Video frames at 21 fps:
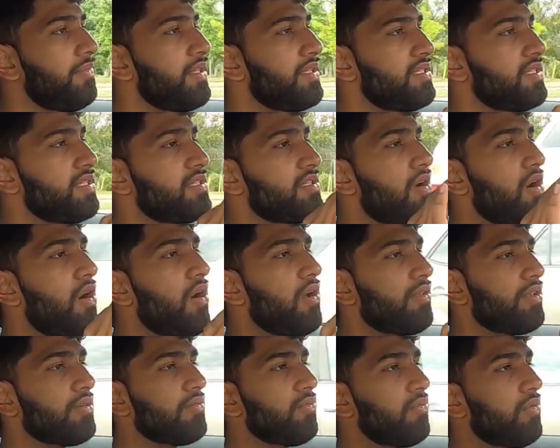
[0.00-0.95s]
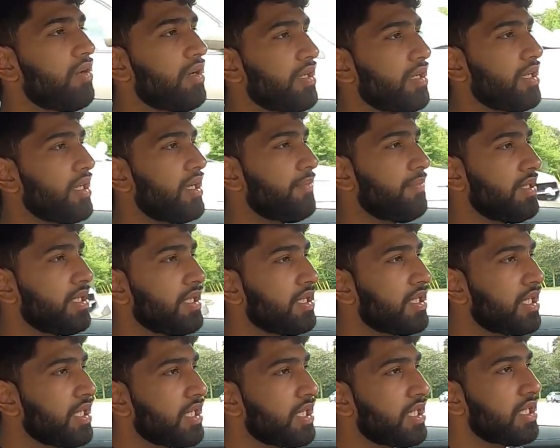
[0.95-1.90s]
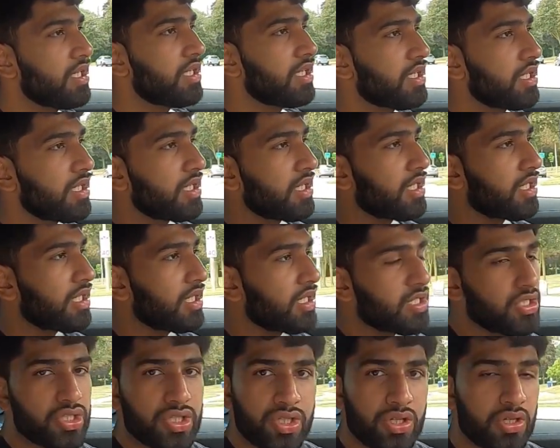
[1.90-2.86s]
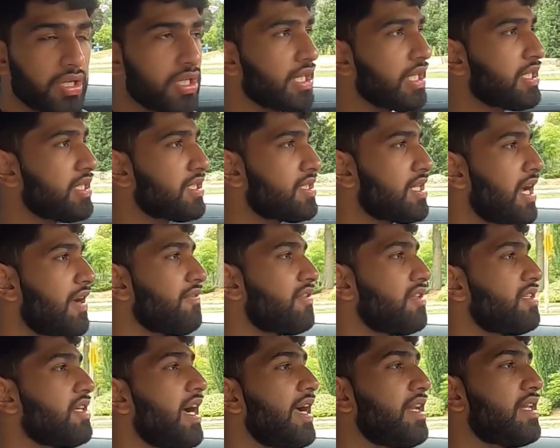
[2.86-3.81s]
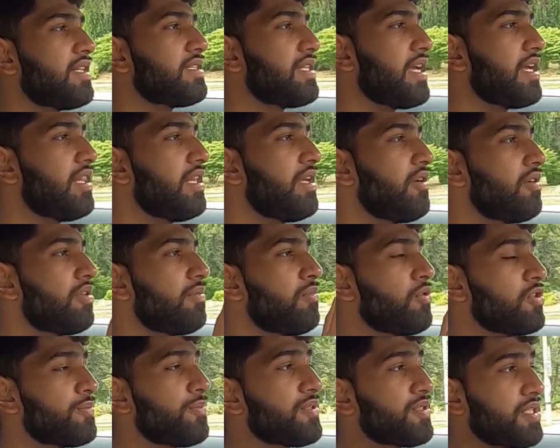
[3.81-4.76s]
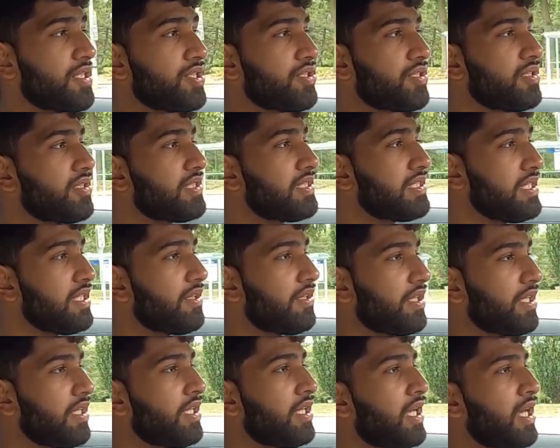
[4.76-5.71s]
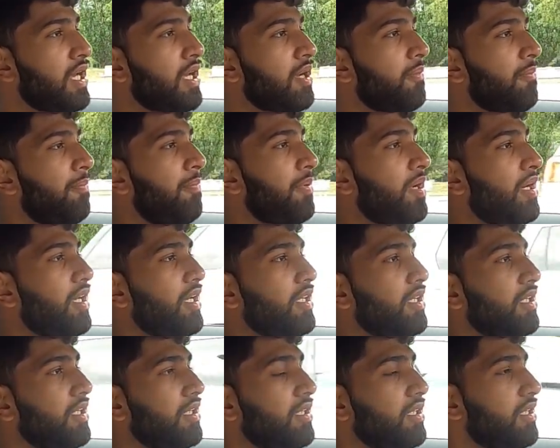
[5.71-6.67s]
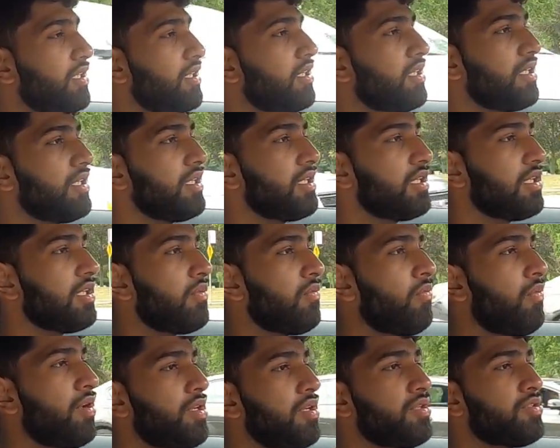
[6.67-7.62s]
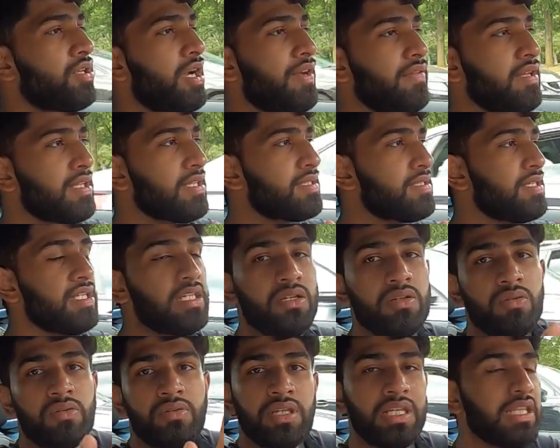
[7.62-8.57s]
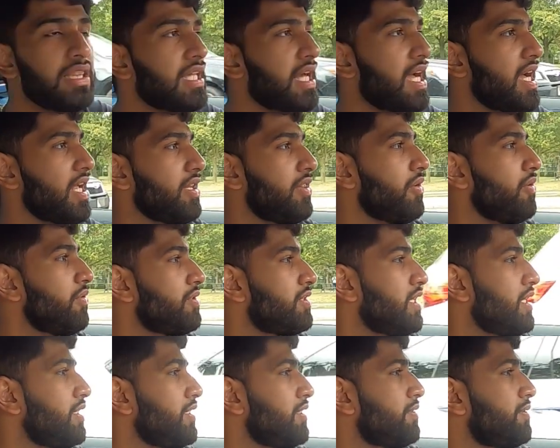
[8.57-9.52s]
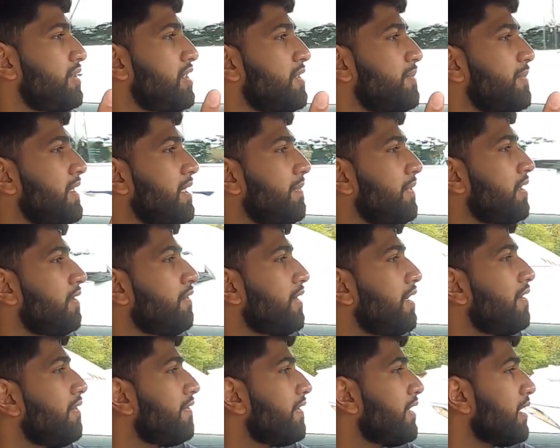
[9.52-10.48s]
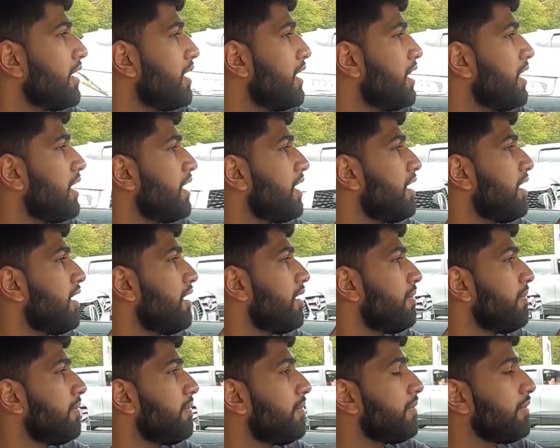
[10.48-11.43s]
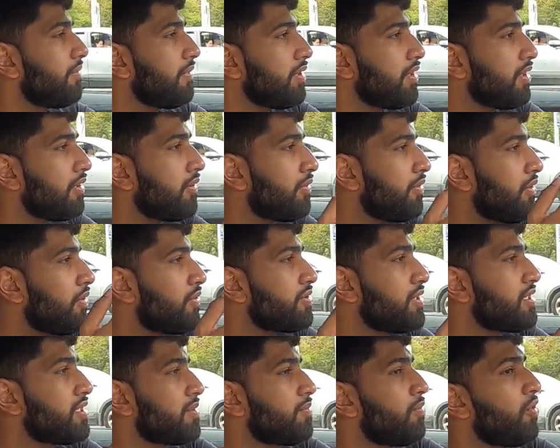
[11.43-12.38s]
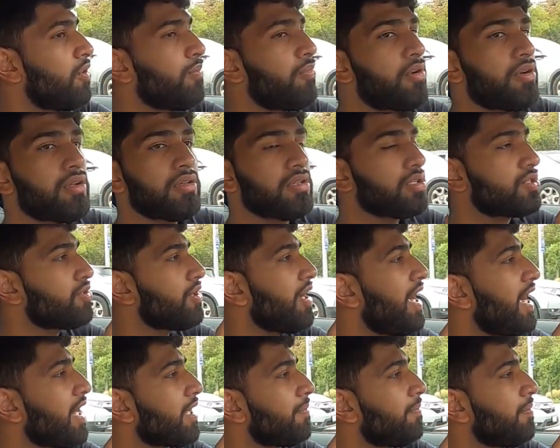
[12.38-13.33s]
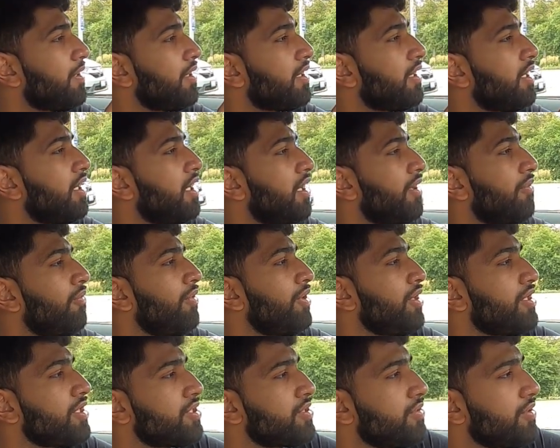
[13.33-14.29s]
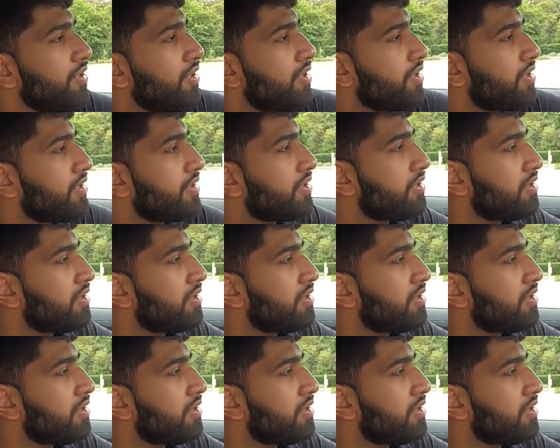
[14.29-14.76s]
this is all in one. I mean, sure, it doesn't have the tightest handling or the most precision steering, but when you're driving in the city, you don't need that. Those things just become irrelevant. Those things are more important on the track, but when you're just doing your